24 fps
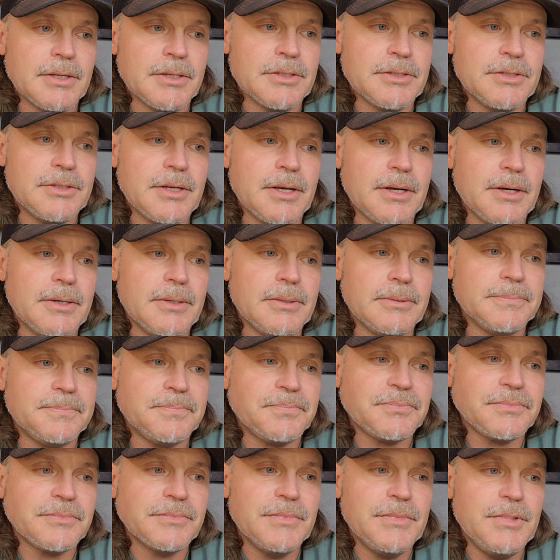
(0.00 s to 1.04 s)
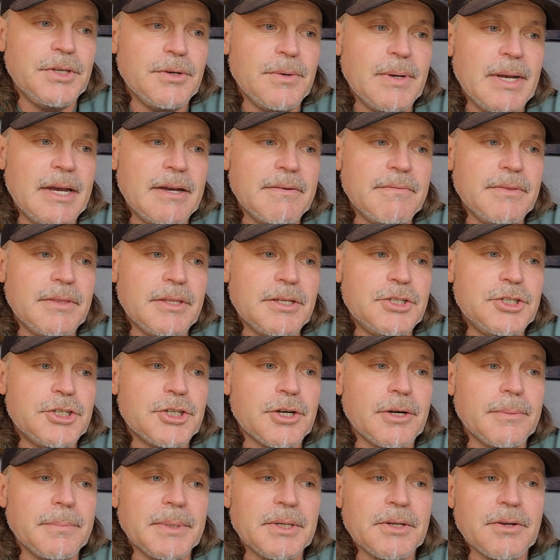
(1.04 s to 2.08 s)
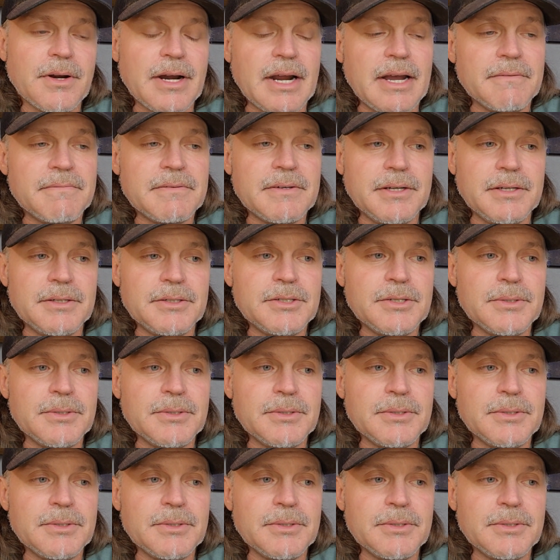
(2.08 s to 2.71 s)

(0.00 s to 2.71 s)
So you have the German grafting